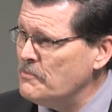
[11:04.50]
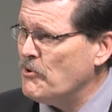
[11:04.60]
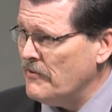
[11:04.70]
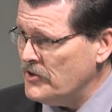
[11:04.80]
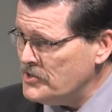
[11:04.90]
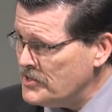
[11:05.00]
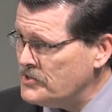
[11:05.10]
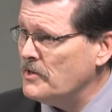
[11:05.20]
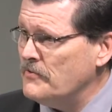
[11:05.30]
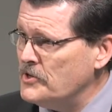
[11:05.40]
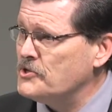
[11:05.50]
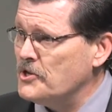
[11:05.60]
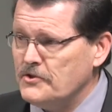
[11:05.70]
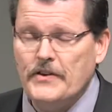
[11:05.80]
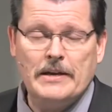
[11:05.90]
a privilege to serve this
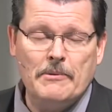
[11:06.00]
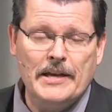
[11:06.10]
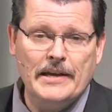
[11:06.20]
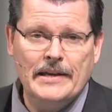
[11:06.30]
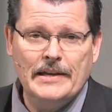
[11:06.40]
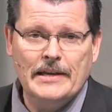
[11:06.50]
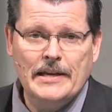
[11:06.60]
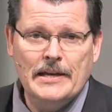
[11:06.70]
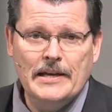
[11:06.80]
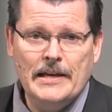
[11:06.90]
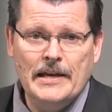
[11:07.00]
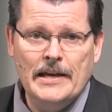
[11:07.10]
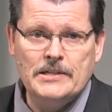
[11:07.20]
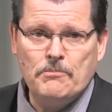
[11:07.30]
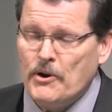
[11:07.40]
church family.
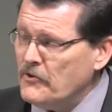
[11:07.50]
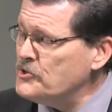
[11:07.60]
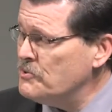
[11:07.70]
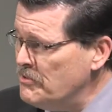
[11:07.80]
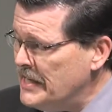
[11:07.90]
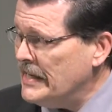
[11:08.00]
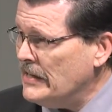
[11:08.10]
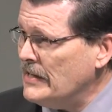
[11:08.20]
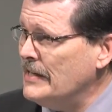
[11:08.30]
It's a privilege to be here.